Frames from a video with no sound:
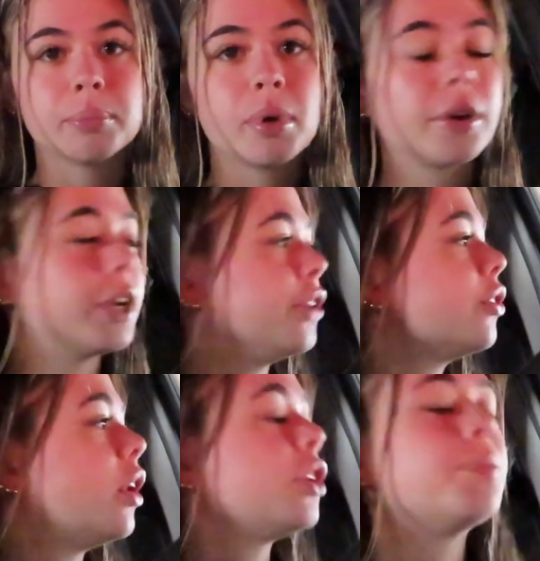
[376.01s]
parking
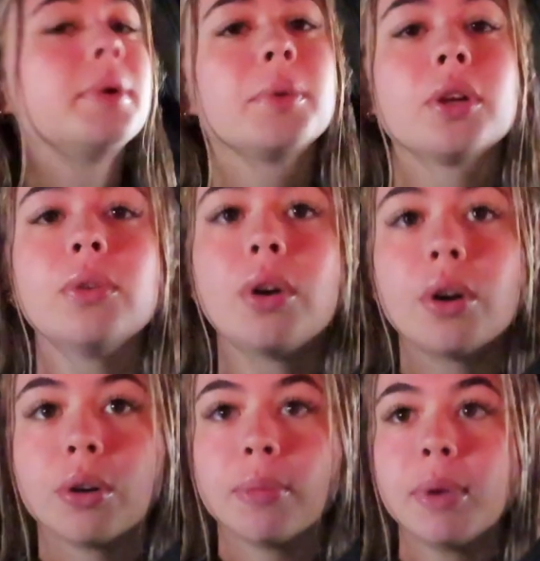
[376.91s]
garage, but I'm gonna go
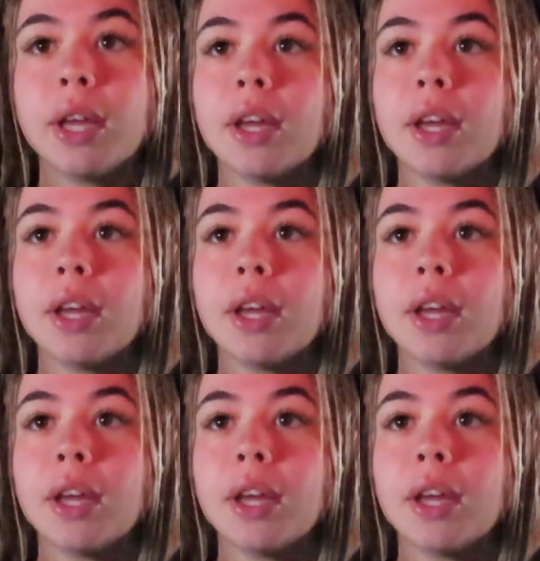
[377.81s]
home